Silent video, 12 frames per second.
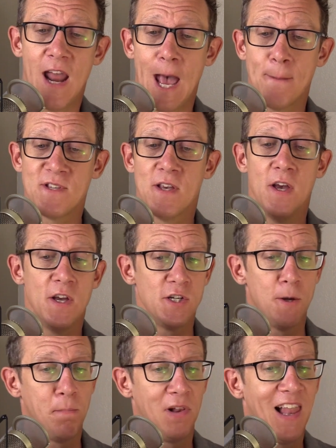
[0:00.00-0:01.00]
apps
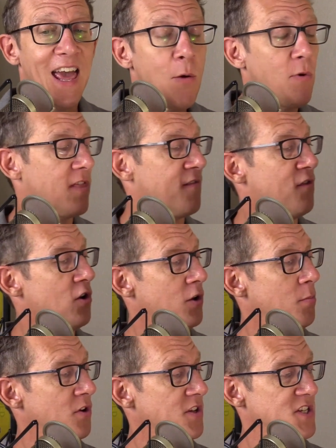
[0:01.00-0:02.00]
to play with the
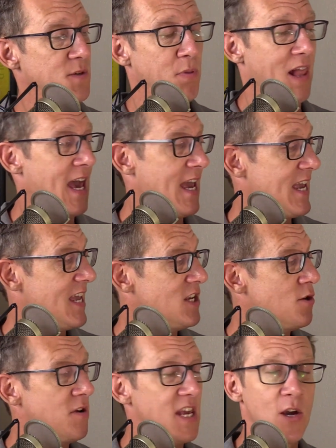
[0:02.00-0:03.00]
foldable display in
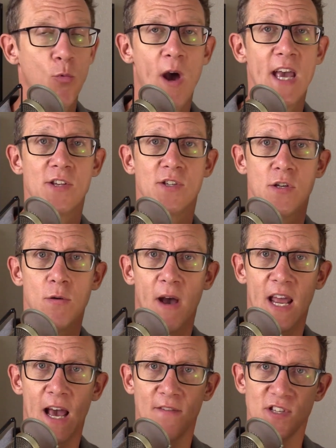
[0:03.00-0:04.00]
unique ways. So you
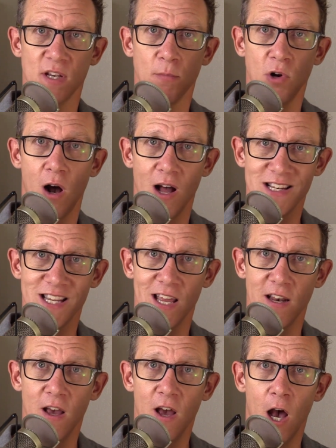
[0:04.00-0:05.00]
might have some
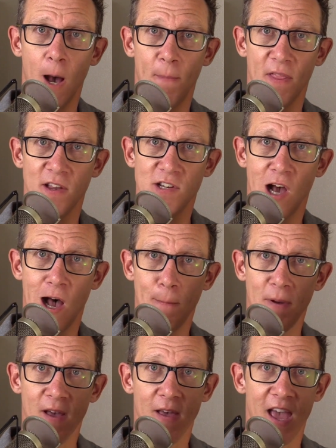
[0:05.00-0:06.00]
content up on the
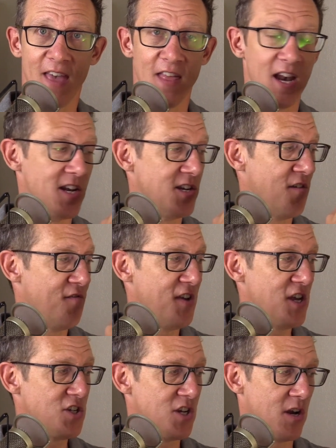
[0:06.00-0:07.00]
top and then a
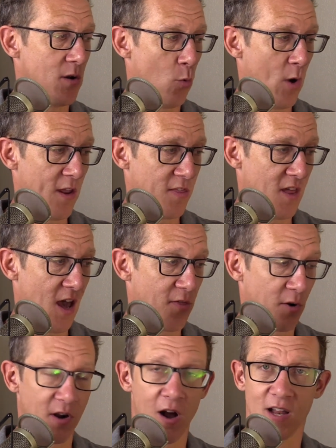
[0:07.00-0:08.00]
division where
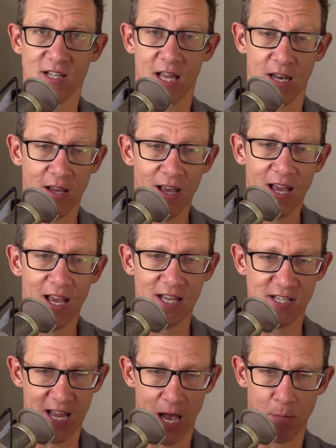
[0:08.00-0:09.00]
other content
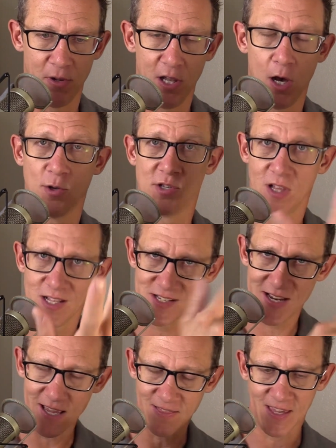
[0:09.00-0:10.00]
is down below. So let's
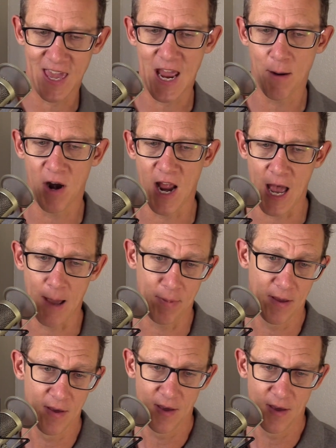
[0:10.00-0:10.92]
take the camera app